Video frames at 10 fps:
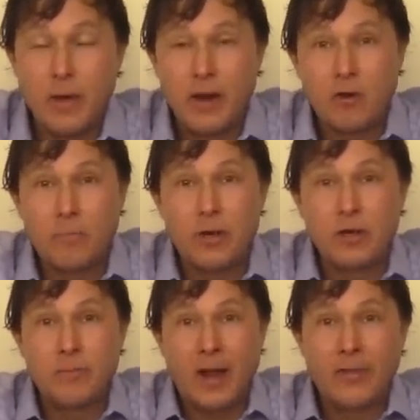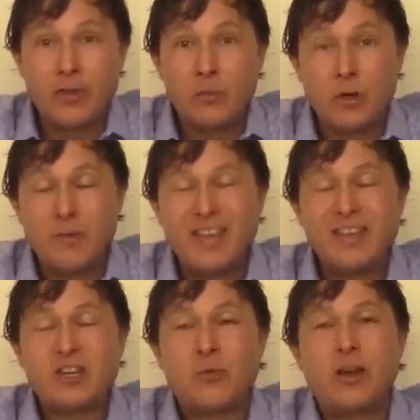Medical Medium, Anthony William,
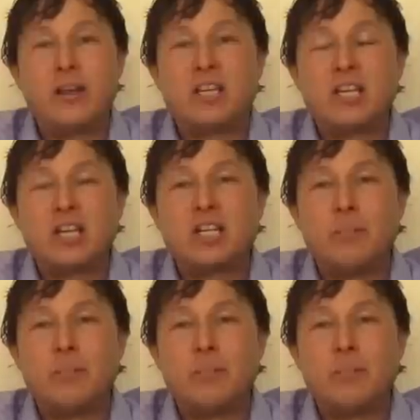he's created such